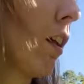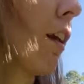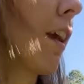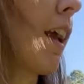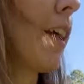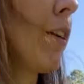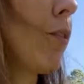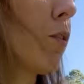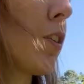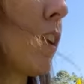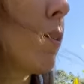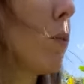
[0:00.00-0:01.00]
And if you've
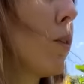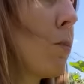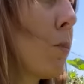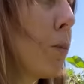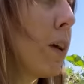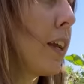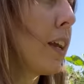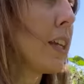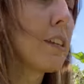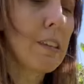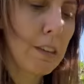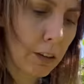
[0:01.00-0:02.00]
done it multiple
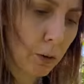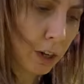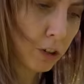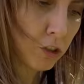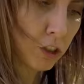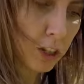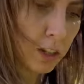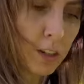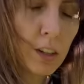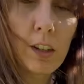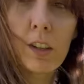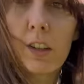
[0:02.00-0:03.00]
ways, question,
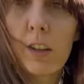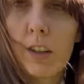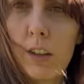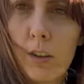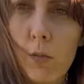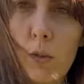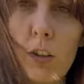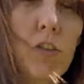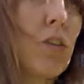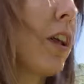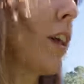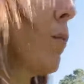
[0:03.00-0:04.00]
what did
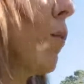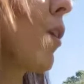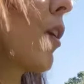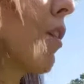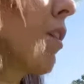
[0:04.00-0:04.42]
you like more?